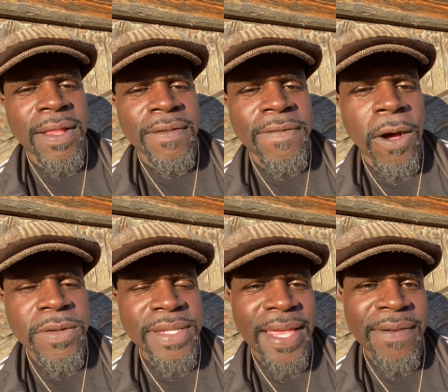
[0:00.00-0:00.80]

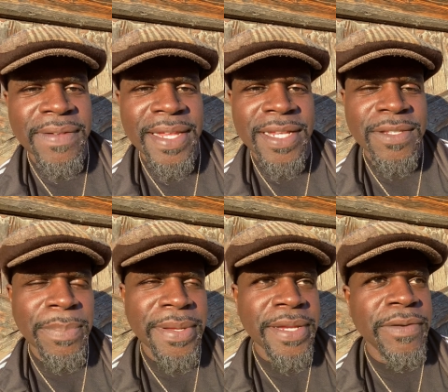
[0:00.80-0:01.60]
false evidence
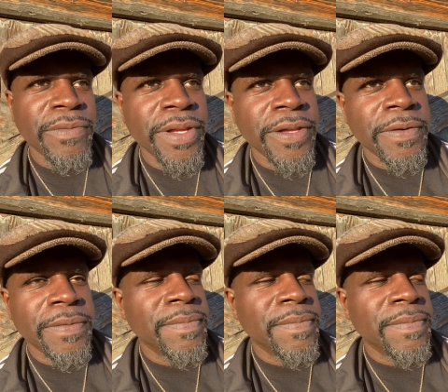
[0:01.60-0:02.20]
appearing real.